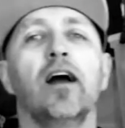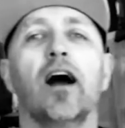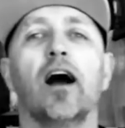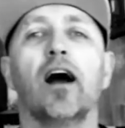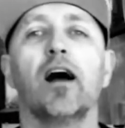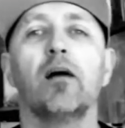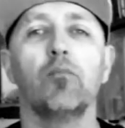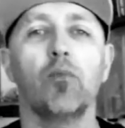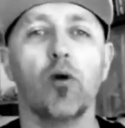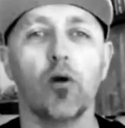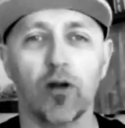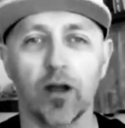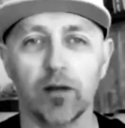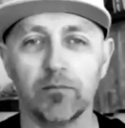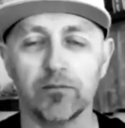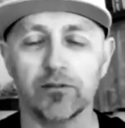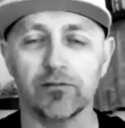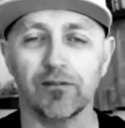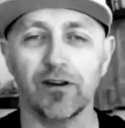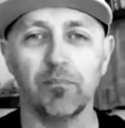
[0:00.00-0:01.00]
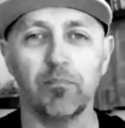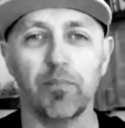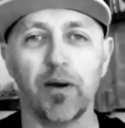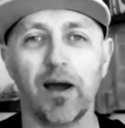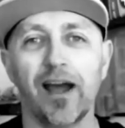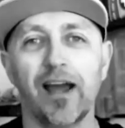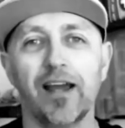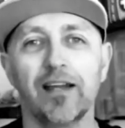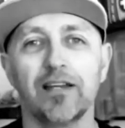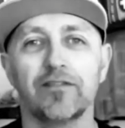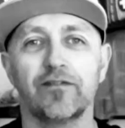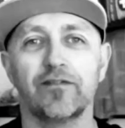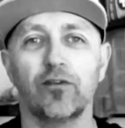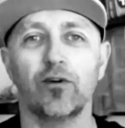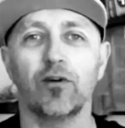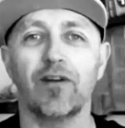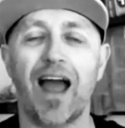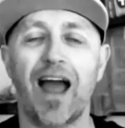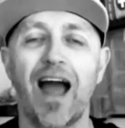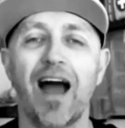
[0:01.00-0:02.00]
Um, welcome to our page
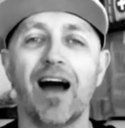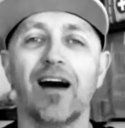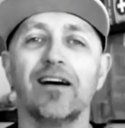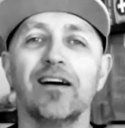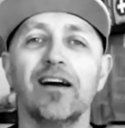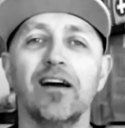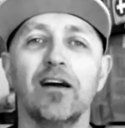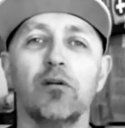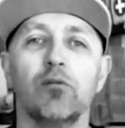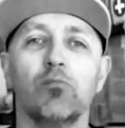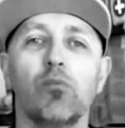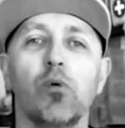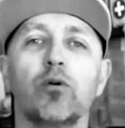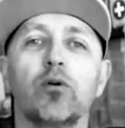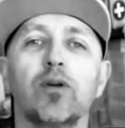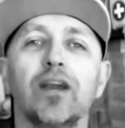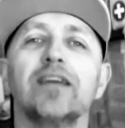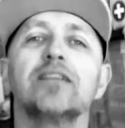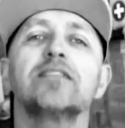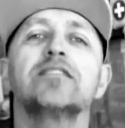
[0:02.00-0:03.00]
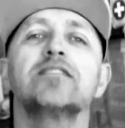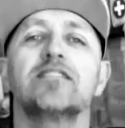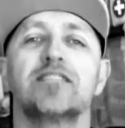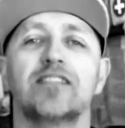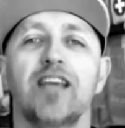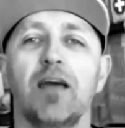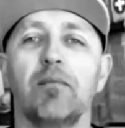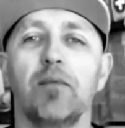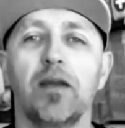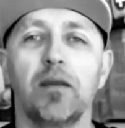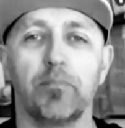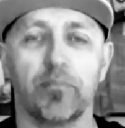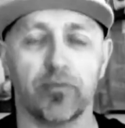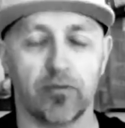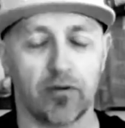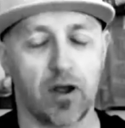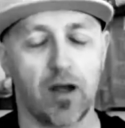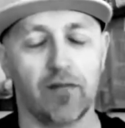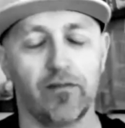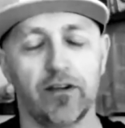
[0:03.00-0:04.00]
for our what we call our
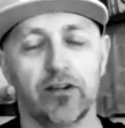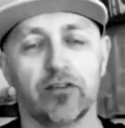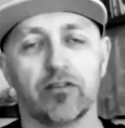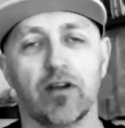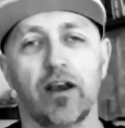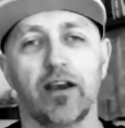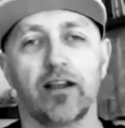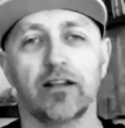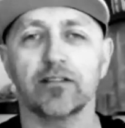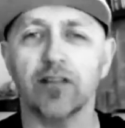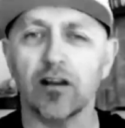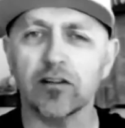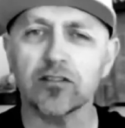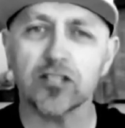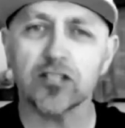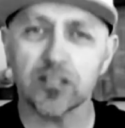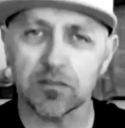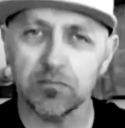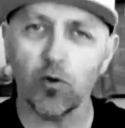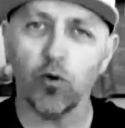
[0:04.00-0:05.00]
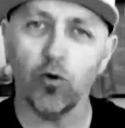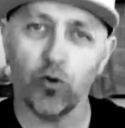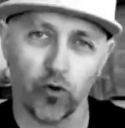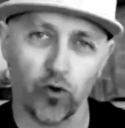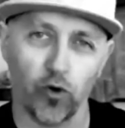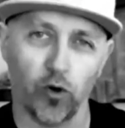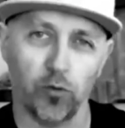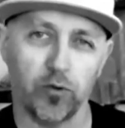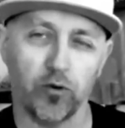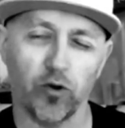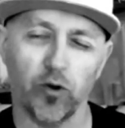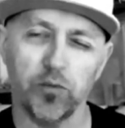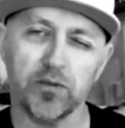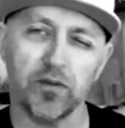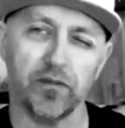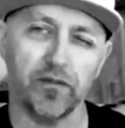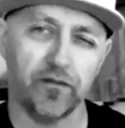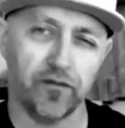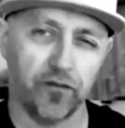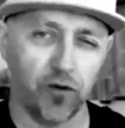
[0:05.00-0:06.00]
semi-private training. So a small group, groups
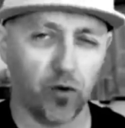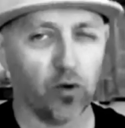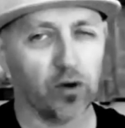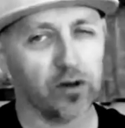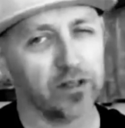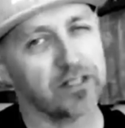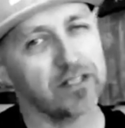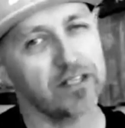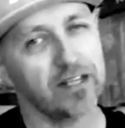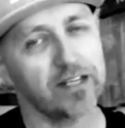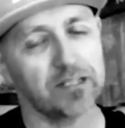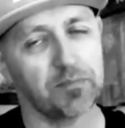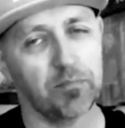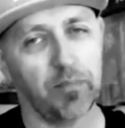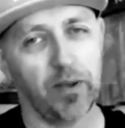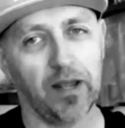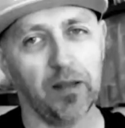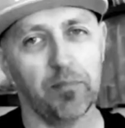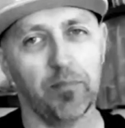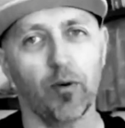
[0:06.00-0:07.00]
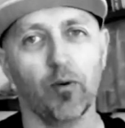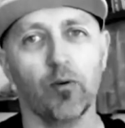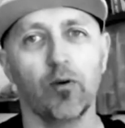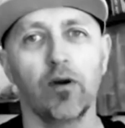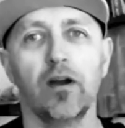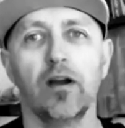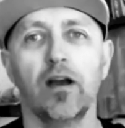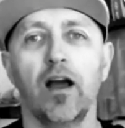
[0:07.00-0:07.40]
of four to six people.